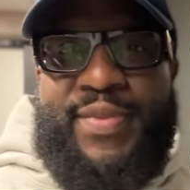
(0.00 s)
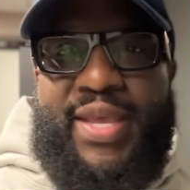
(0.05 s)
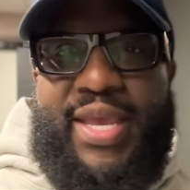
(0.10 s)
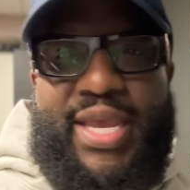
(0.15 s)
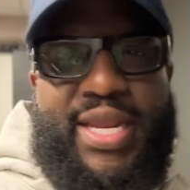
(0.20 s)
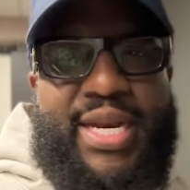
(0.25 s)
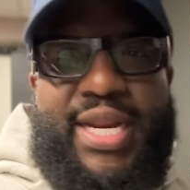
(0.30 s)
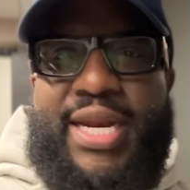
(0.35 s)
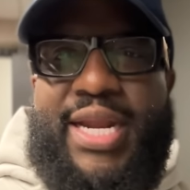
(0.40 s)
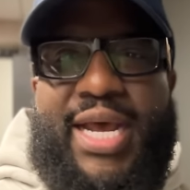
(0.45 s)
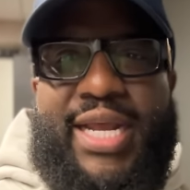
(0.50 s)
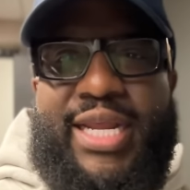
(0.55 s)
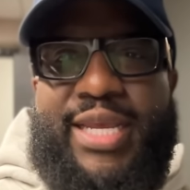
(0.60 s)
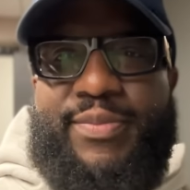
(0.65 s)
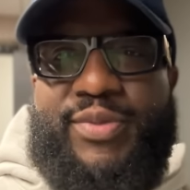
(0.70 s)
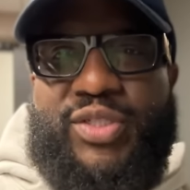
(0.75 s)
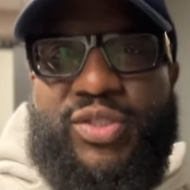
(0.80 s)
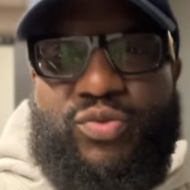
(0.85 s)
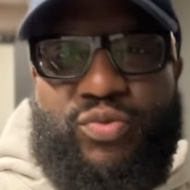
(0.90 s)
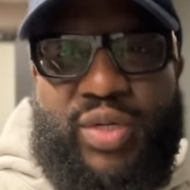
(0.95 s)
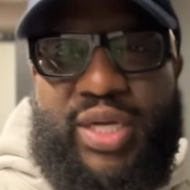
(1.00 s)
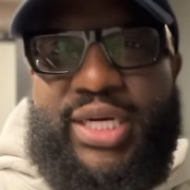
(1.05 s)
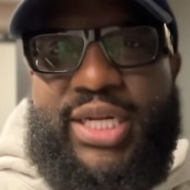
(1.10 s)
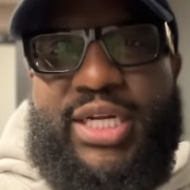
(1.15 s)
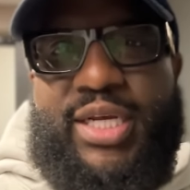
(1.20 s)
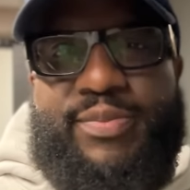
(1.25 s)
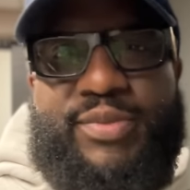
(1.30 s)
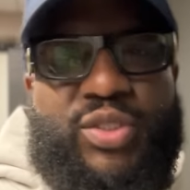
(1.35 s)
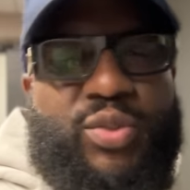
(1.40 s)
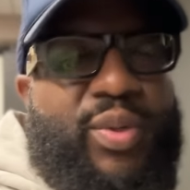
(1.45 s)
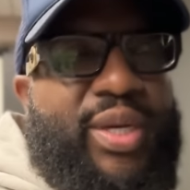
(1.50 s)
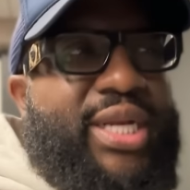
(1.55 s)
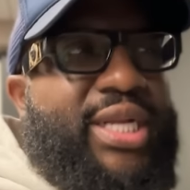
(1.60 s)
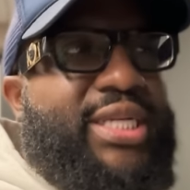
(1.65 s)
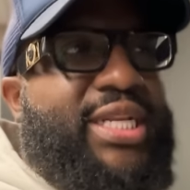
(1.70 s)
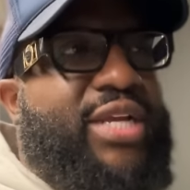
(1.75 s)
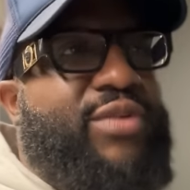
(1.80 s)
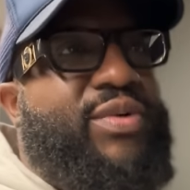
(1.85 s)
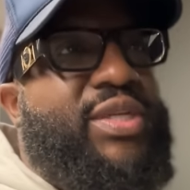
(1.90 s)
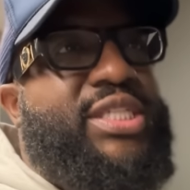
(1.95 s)
and they're not able to run it up the way that
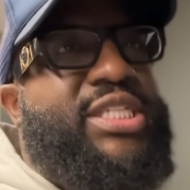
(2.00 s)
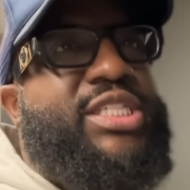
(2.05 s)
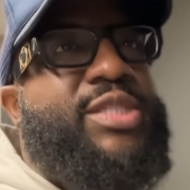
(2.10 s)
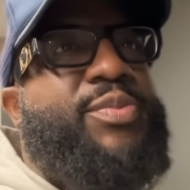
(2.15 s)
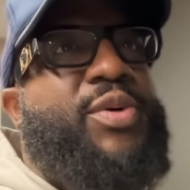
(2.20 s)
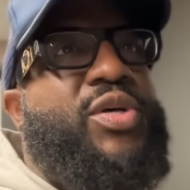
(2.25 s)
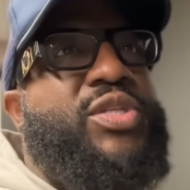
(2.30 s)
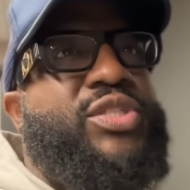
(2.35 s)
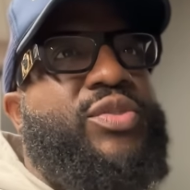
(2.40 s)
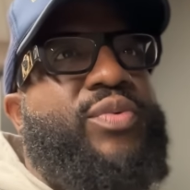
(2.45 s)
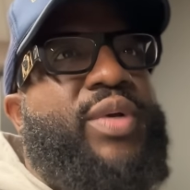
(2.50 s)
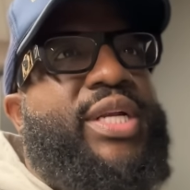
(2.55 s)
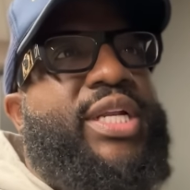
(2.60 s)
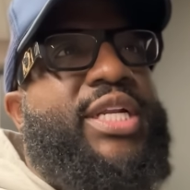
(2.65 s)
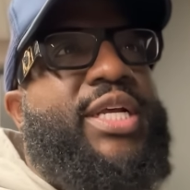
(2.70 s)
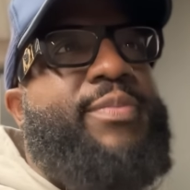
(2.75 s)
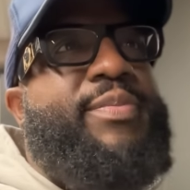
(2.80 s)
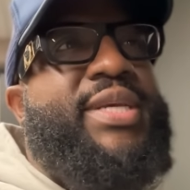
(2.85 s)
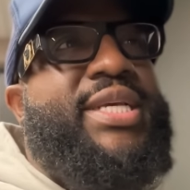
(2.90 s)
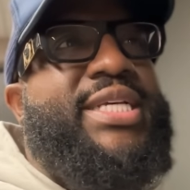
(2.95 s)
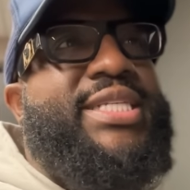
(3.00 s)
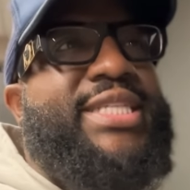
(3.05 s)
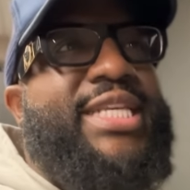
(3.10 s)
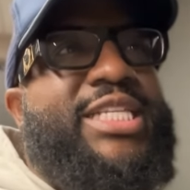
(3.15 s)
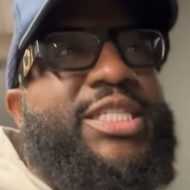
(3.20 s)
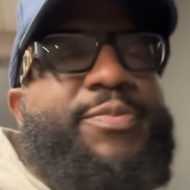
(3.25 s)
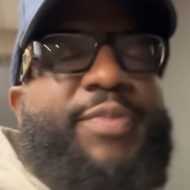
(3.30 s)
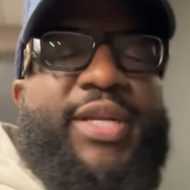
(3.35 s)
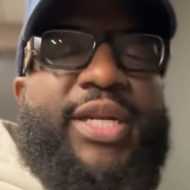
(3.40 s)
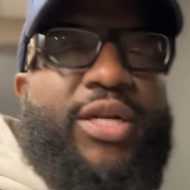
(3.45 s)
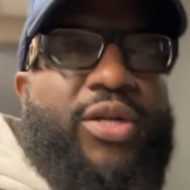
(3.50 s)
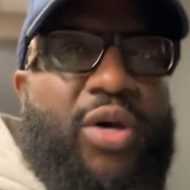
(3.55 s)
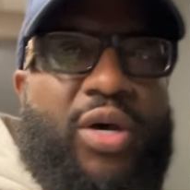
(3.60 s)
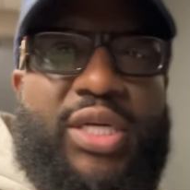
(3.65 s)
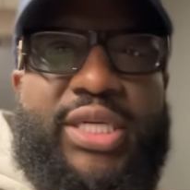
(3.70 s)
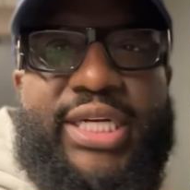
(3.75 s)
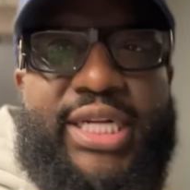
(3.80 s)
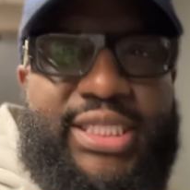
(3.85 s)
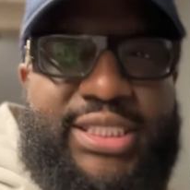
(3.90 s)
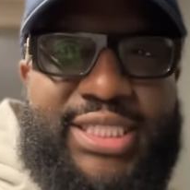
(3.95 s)
they really supposed to run it up because they spending all
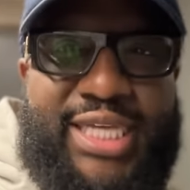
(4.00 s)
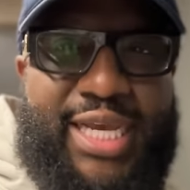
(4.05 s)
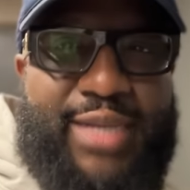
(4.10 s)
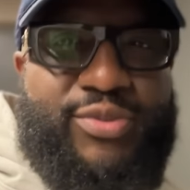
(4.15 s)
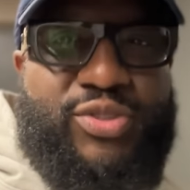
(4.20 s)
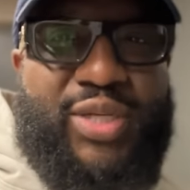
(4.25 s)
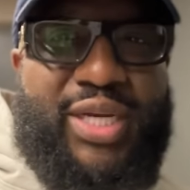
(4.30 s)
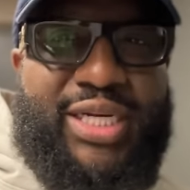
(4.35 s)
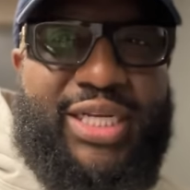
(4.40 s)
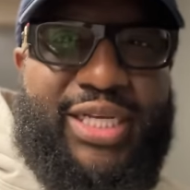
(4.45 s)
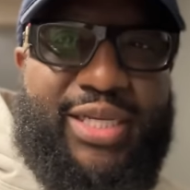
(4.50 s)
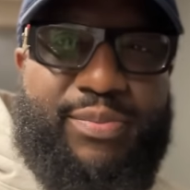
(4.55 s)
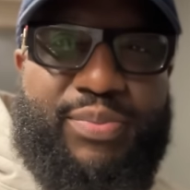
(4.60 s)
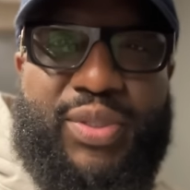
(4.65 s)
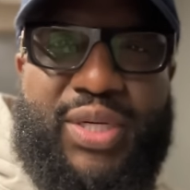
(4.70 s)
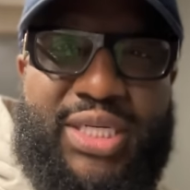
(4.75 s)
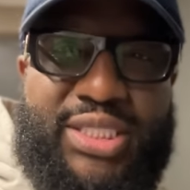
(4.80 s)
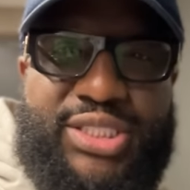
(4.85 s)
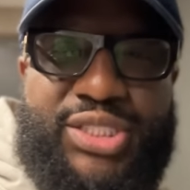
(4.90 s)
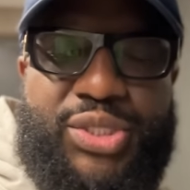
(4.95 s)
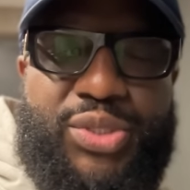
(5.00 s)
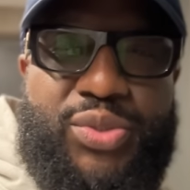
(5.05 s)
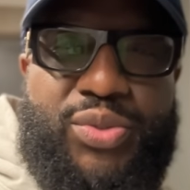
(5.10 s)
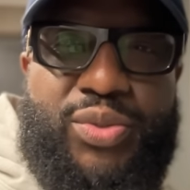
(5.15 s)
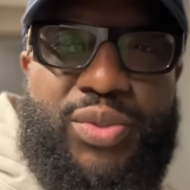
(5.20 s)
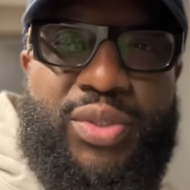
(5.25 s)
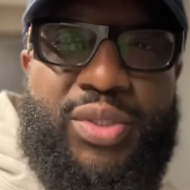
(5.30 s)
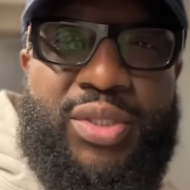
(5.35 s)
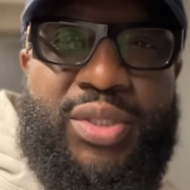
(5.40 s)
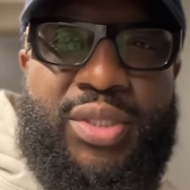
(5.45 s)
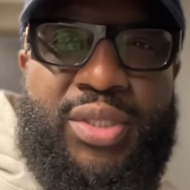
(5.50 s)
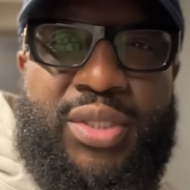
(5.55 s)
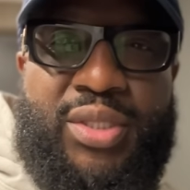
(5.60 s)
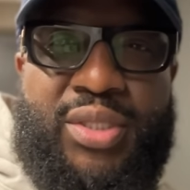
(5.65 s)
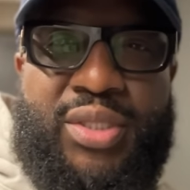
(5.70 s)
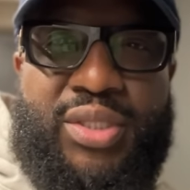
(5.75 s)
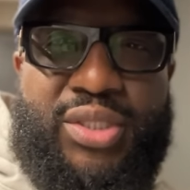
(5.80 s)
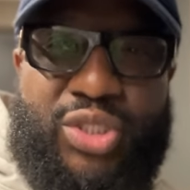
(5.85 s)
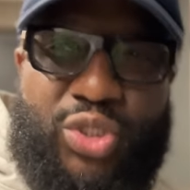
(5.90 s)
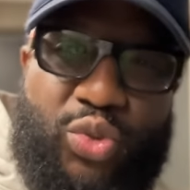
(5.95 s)
of their time trying to impress you.
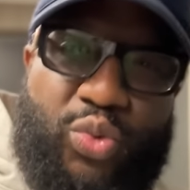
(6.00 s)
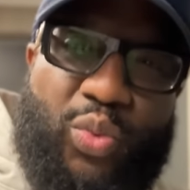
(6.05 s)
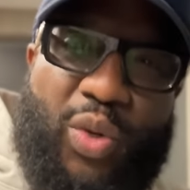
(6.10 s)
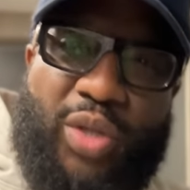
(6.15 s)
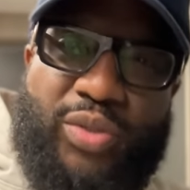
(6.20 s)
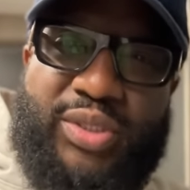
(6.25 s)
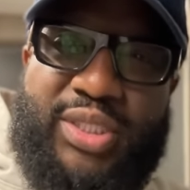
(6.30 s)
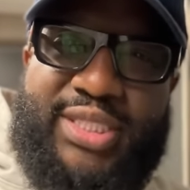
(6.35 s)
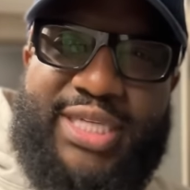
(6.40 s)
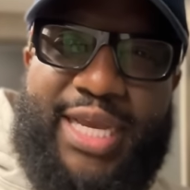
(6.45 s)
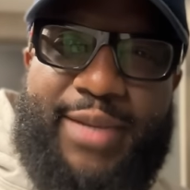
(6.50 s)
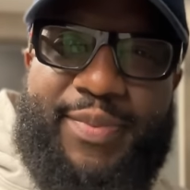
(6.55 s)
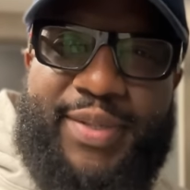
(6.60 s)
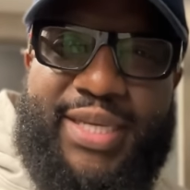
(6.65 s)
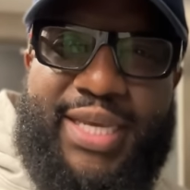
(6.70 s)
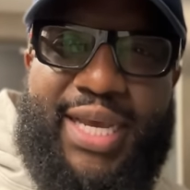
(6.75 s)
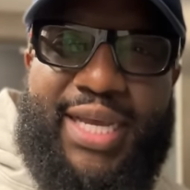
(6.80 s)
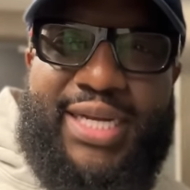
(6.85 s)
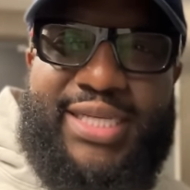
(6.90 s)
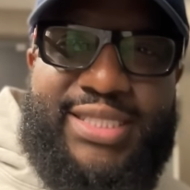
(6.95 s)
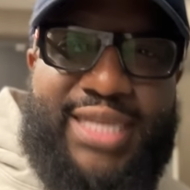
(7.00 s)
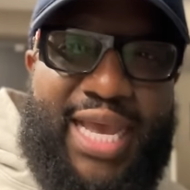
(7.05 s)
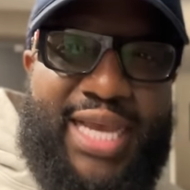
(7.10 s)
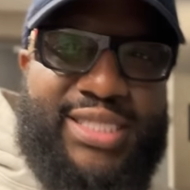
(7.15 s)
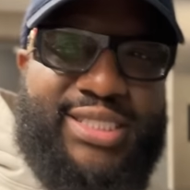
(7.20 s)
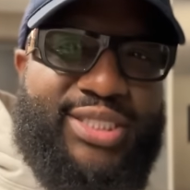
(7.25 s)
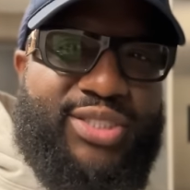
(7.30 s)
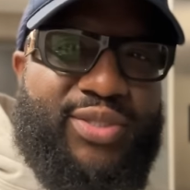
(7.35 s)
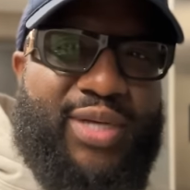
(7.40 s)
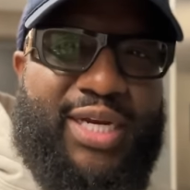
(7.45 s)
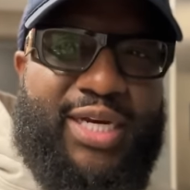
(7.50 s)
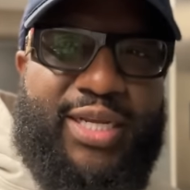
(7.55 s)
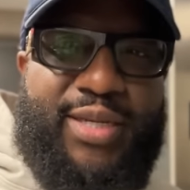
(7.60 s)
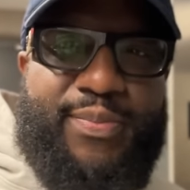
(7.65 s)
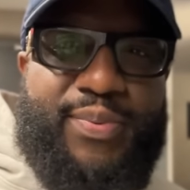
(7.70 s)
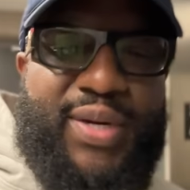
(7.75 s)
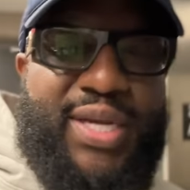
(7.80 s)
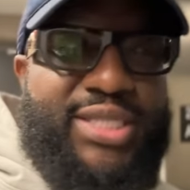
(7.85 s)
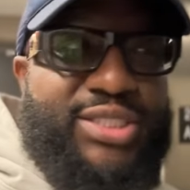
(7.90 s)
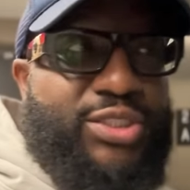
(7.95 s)
You want the type of guy that's actually trying to
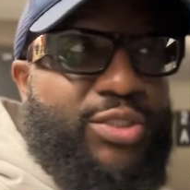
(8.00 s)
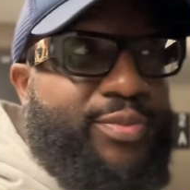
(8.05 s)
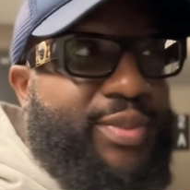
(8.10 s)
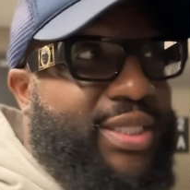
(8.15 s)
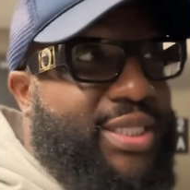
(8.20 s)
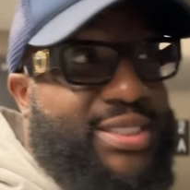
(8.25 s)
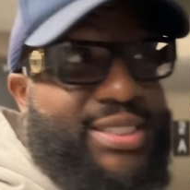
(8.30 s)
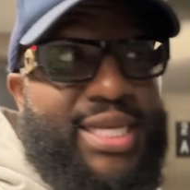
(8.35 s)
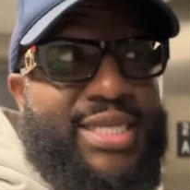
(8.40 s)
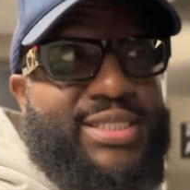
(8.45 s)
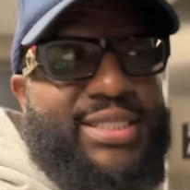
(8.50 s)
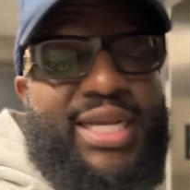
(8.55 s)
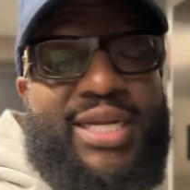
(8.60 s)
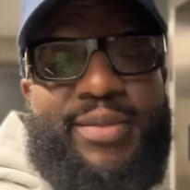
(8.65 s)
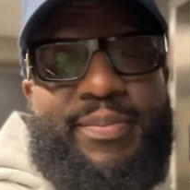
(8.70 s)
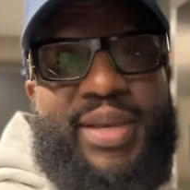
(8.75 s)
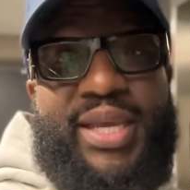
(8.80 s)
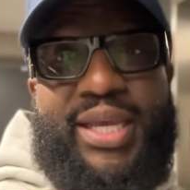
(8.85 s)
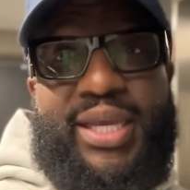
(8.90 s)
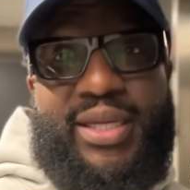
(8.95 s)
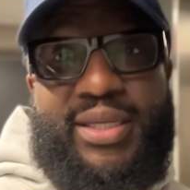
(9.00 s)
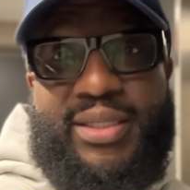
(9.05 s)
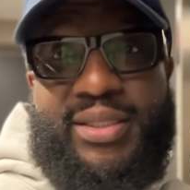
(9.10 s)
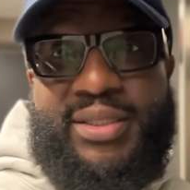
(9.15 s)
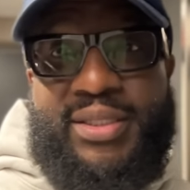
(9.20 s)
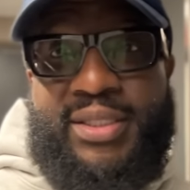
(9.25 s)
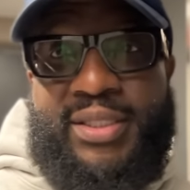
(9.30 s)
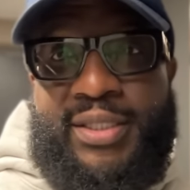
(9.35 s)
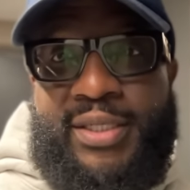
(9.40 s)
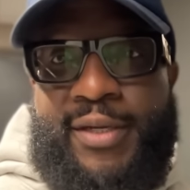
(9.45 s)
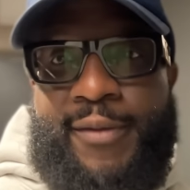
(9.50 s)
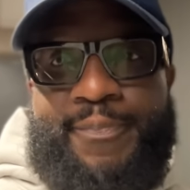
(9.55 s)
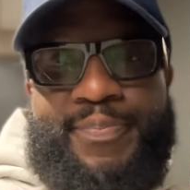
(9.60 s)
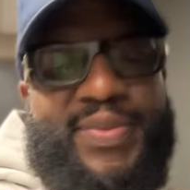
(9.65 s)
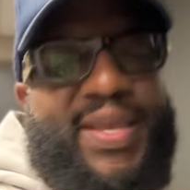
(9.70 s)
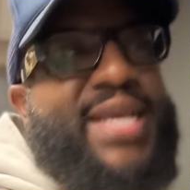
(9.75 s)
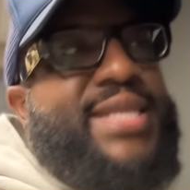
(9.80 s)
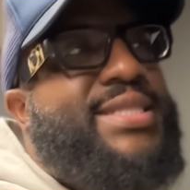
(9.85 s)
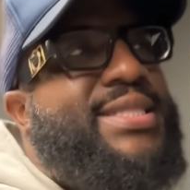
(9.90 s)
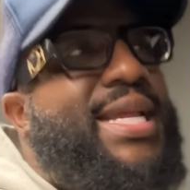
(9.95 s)
impress you, because that's not a man.
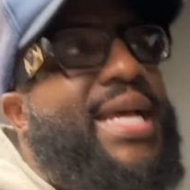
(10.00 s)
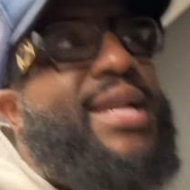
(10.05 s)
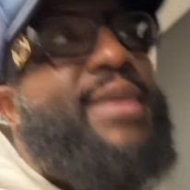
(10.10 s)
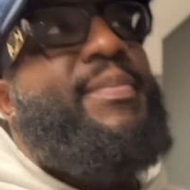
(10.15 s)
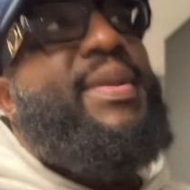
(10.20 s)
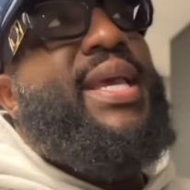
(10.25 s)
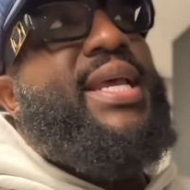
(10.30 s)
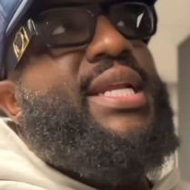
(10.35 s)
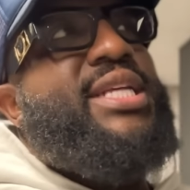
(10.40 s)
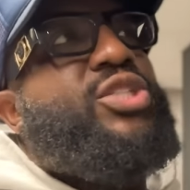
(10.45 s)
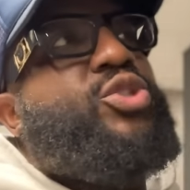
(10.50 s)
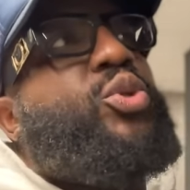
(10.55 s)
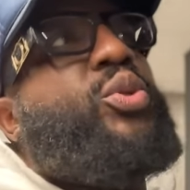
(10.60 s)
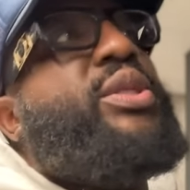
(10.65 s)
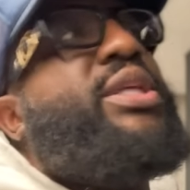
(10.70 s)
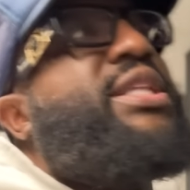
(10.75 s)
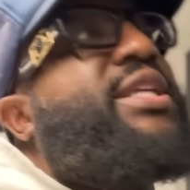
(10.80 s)
That's not a man that's truly